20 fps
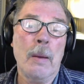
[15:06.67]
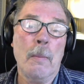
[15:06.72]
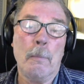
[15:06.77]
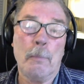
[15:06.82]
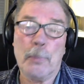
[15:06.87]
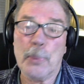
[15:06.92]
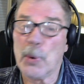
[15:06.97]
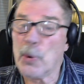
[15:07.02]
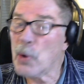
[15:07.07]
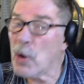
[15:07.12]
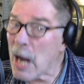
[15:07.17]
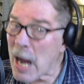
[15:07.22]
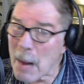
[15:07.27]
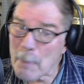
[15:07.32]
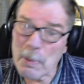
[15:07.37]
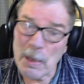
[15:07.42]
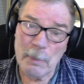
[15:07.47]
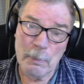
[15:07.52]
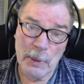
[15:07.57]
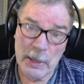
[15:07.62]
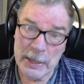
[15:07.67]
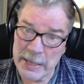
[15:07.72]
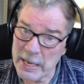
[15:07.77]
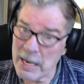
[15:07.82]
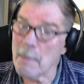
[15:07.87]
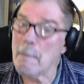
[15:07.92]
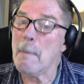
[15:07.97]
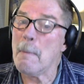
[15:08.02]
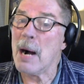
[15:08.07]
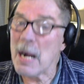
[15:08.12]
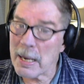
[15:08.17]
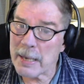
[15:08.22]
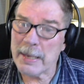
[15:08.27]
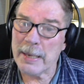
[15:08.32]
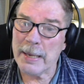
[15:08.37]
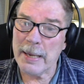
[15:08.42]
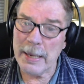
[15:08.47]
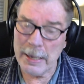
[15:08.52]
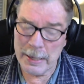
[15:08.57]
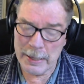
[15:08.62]
probably a
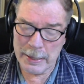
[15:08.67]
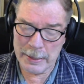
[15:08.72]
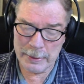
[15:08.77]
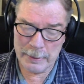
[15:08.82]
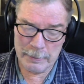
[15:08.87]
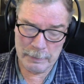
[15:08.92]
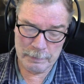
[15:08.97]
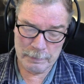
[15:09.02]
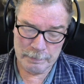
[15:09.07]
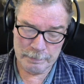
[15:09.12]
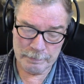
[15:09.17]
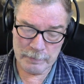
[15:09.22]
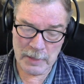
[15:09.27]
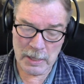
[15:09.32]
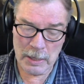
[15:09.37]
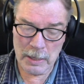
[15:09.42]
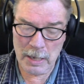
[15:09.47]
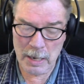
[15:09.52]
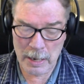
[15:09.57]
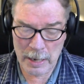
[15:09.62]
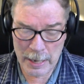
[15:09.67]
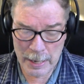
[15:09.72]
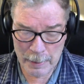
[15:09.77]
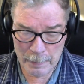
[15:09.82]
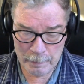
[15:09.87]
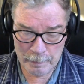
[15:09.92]
MAGA head. All right.